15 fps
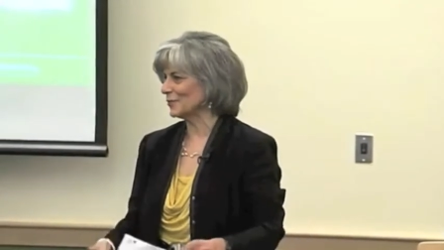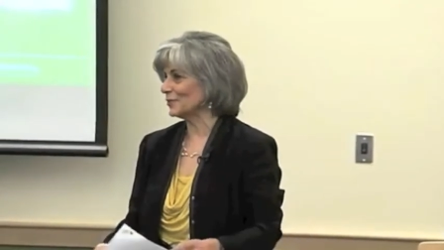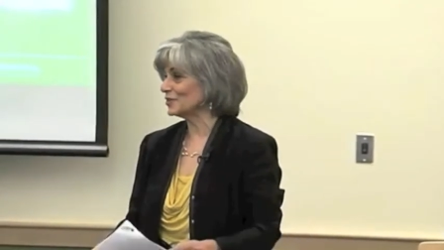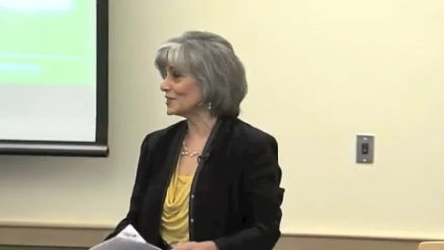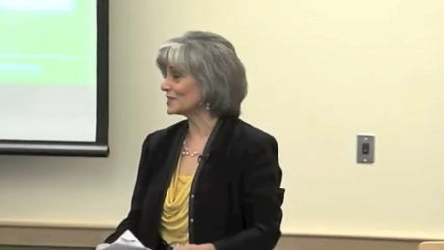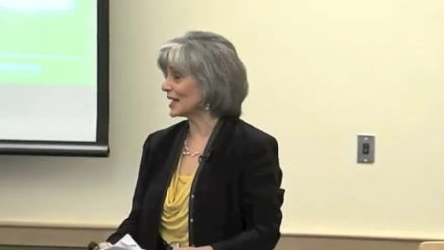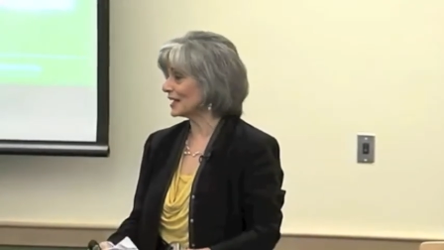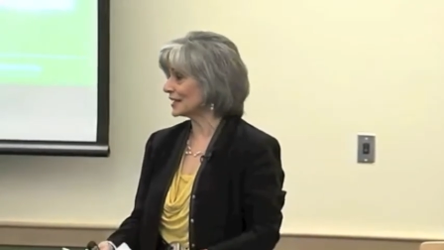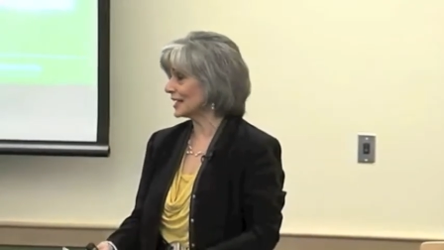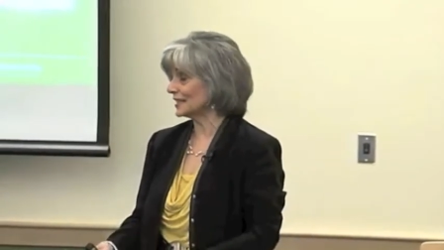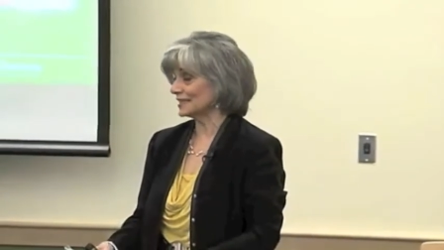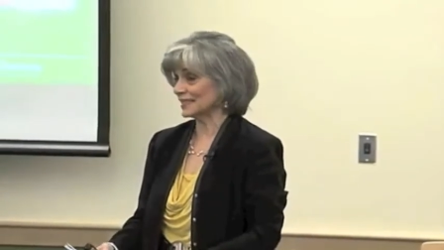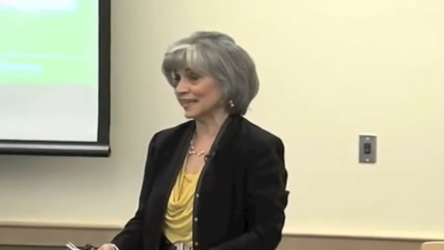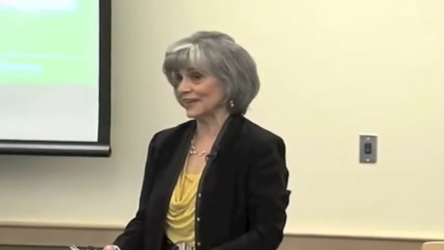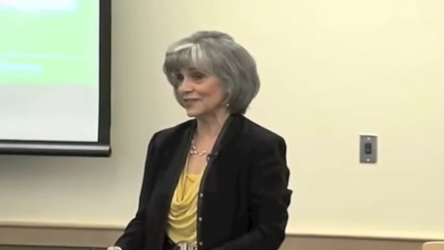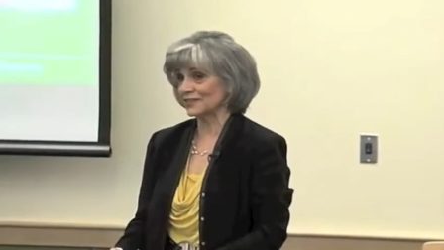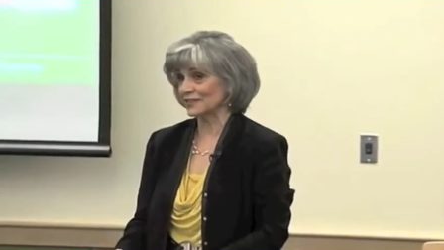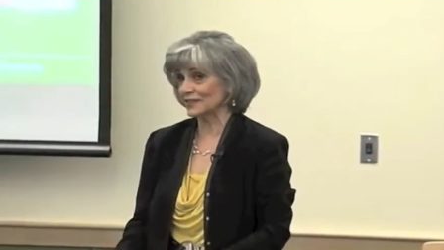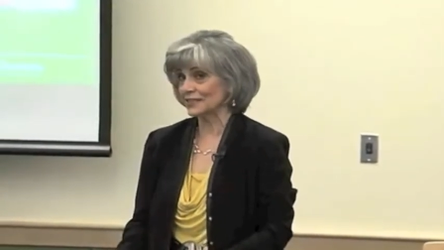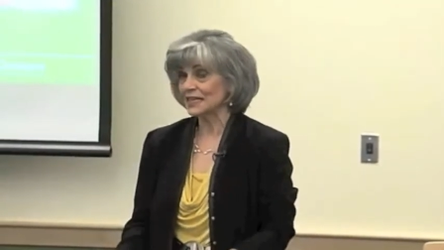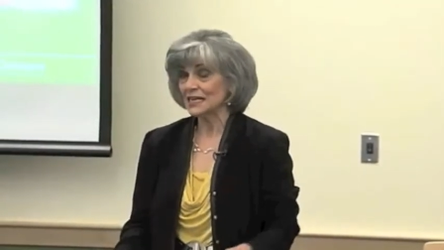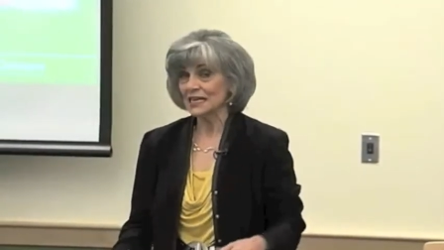And we just kind of got
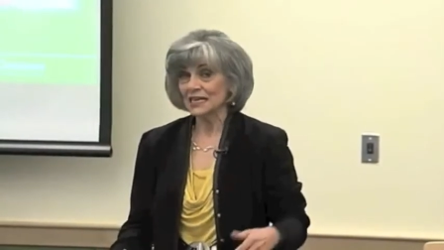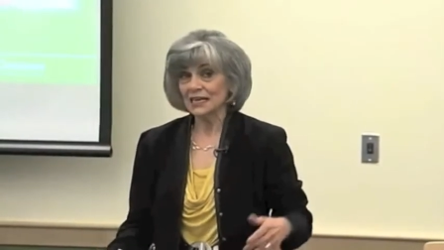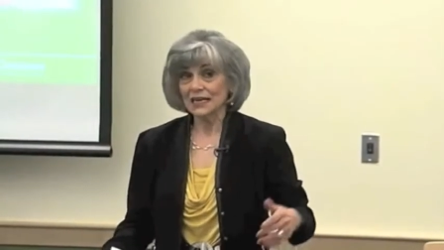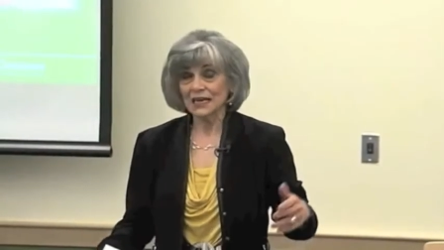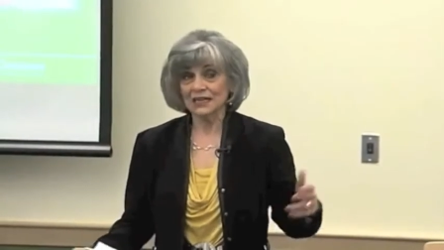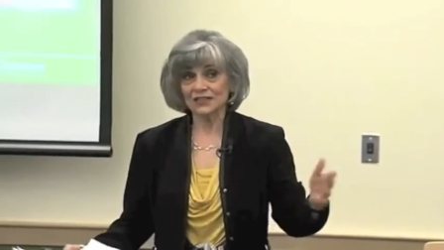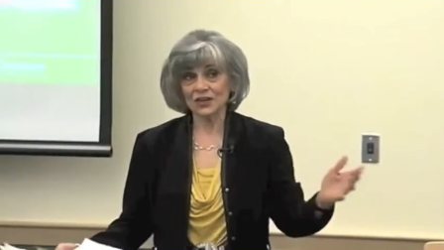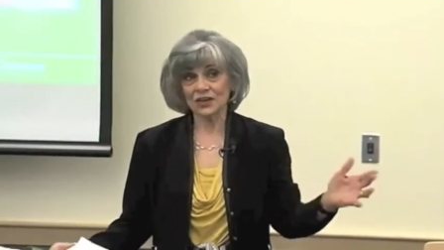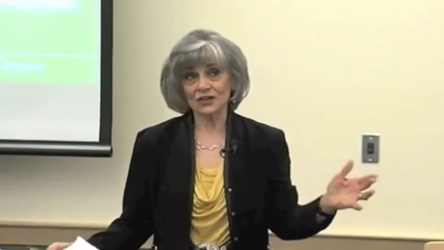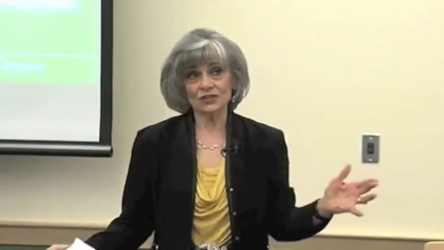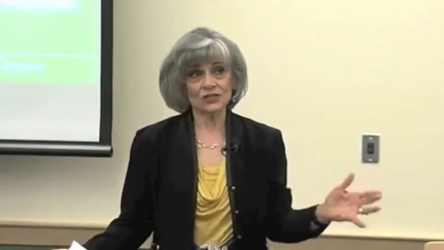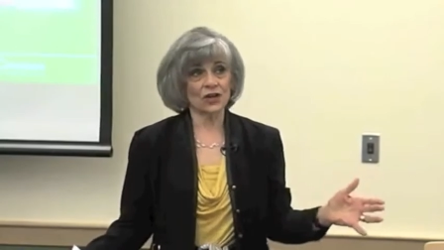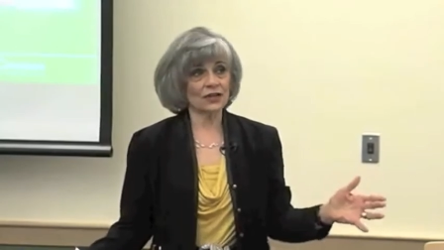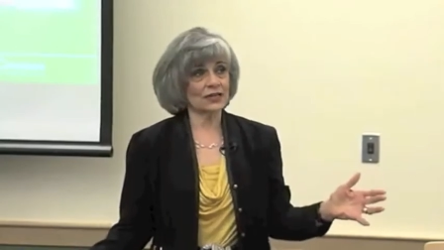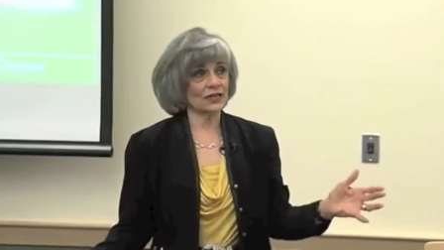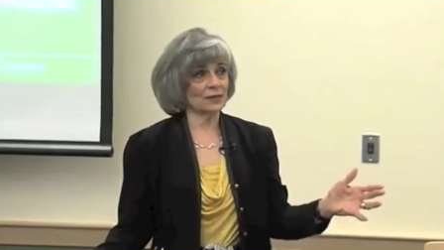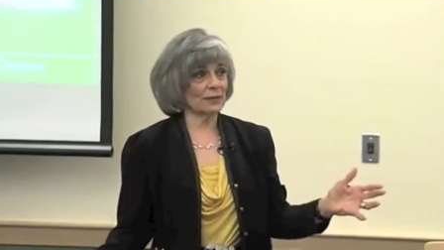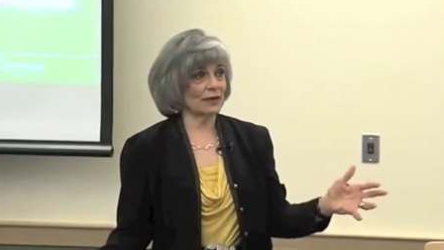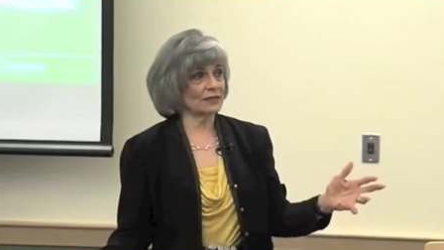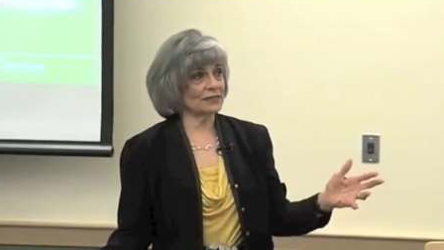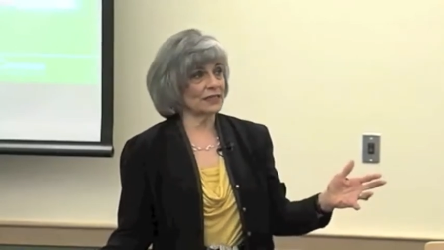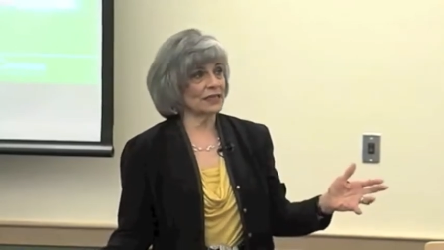together and started talking
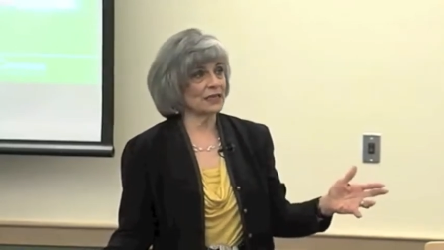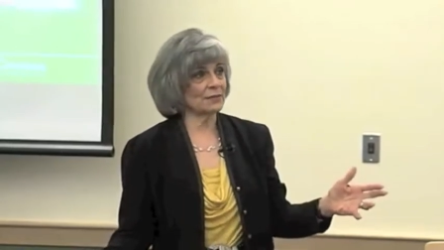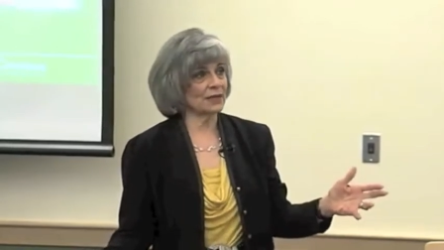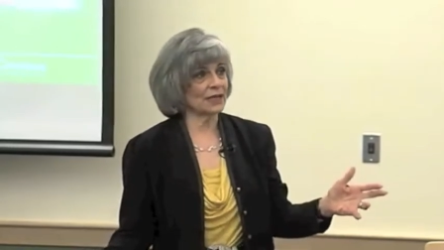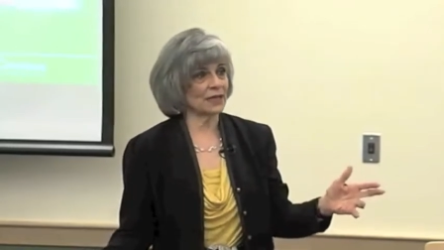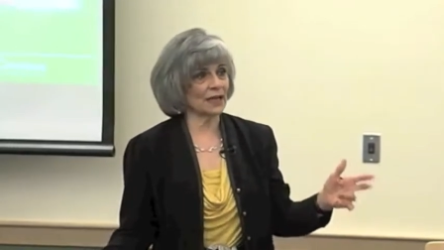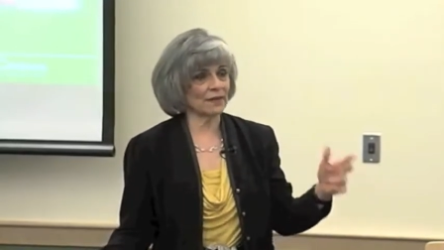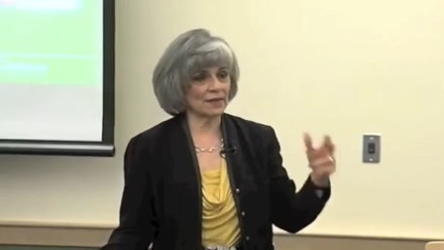about teaming.